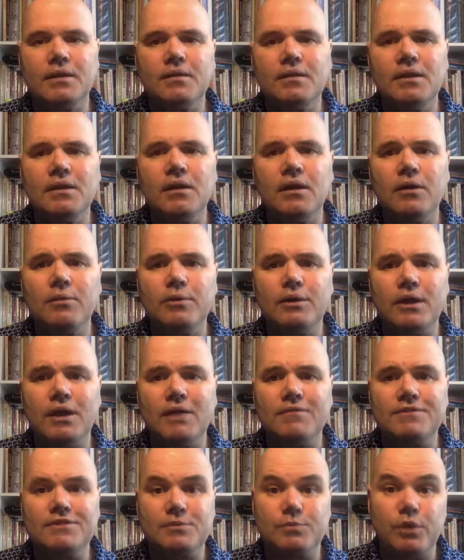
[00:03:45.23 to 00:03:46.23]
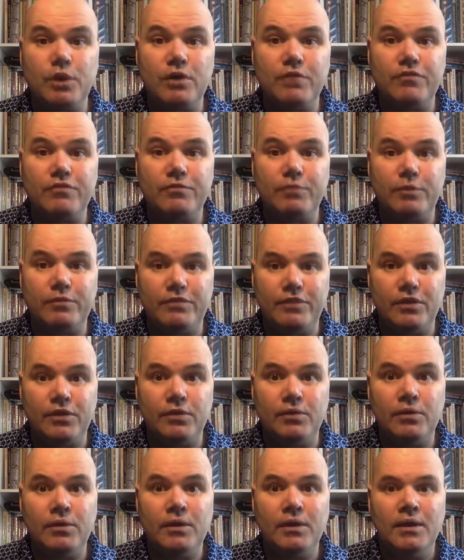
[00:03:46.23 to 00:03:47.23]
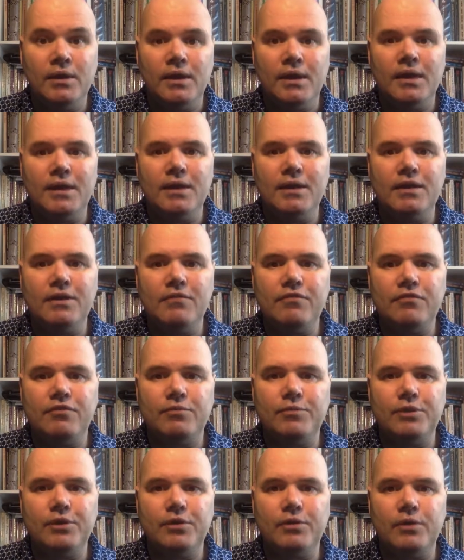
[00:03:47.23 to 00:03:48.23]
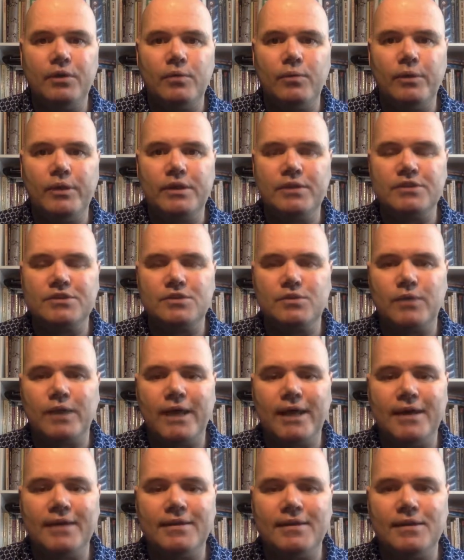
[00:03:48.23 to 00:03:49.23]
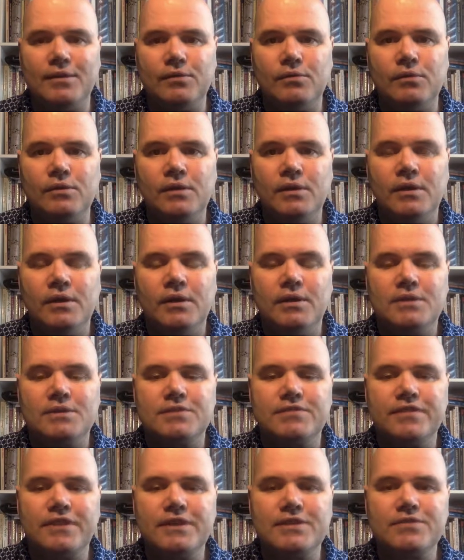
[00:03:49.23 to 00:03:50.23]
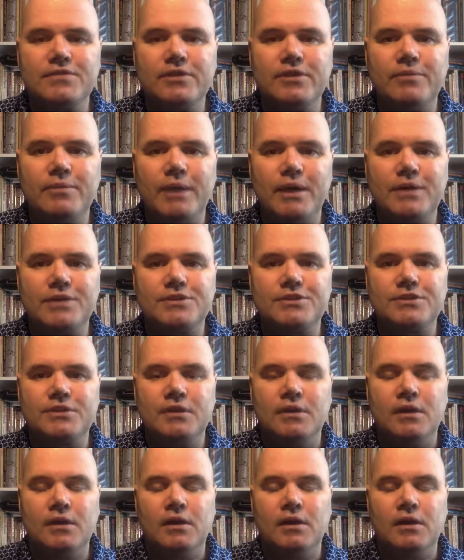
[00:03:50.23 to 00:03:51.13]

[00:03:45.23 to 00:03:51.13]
then I would love to work with you and hear from you and we can sort out a deal. So thanks very much.